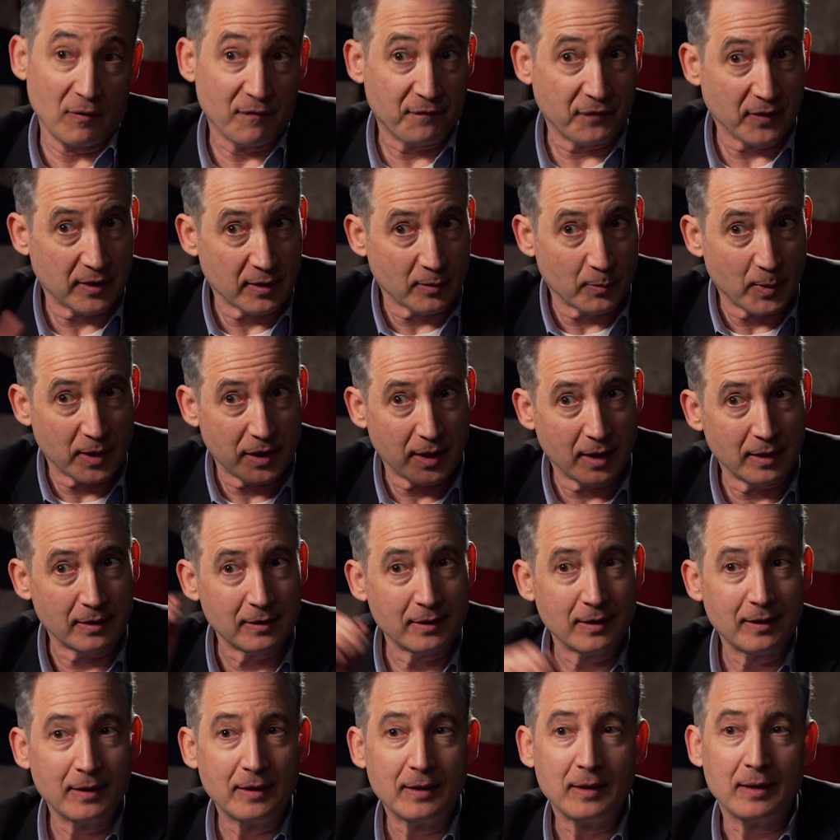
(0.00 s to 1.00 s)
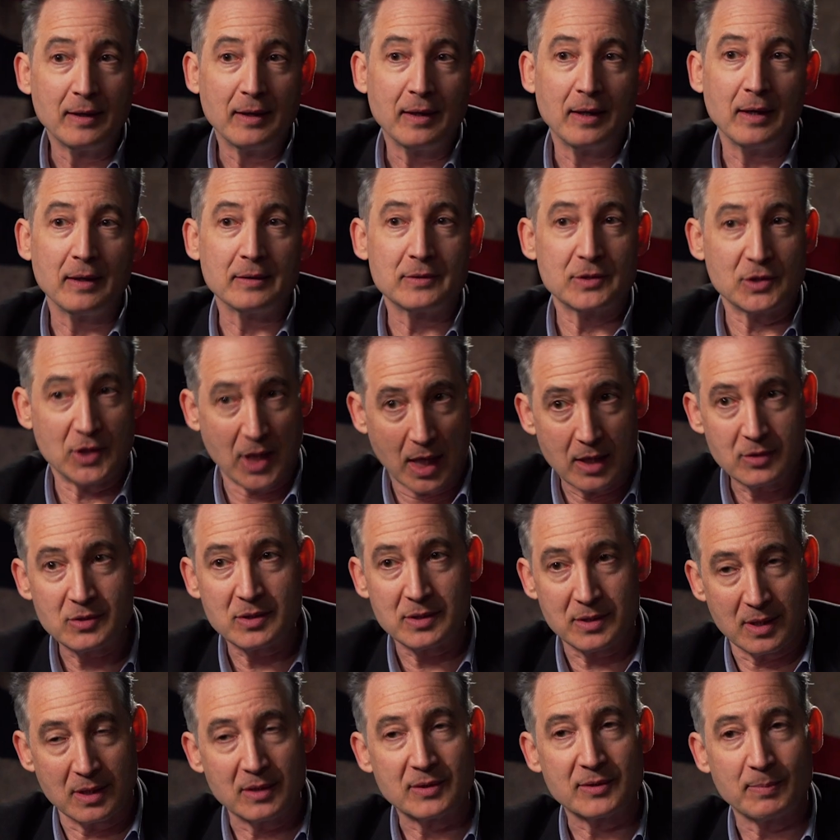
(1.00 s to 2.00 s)
fiddle with it, it
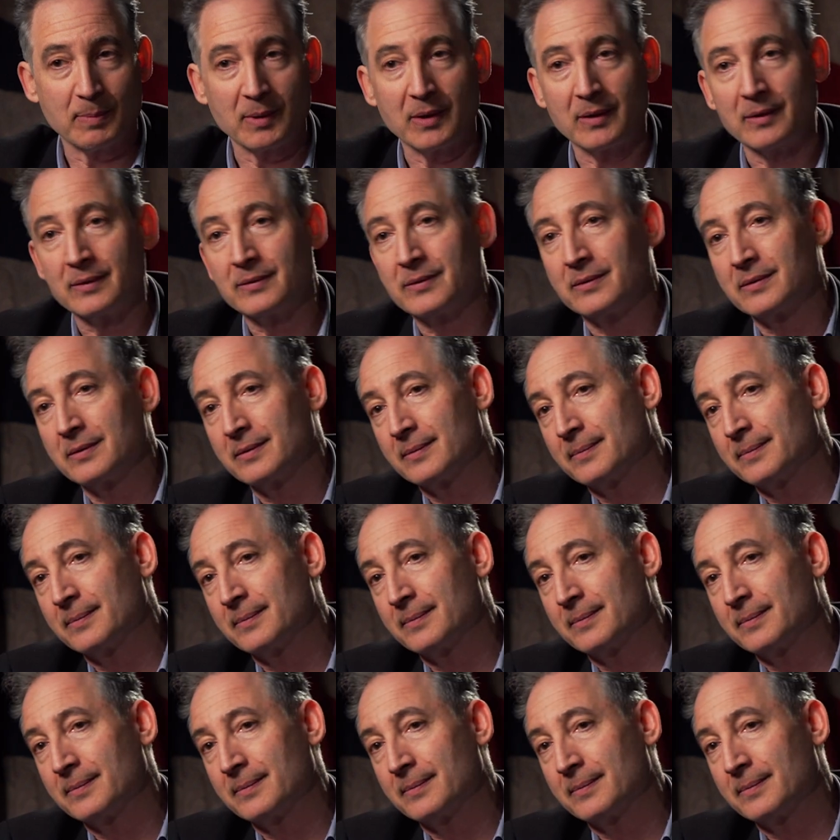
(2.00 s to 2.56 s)
changes the experience.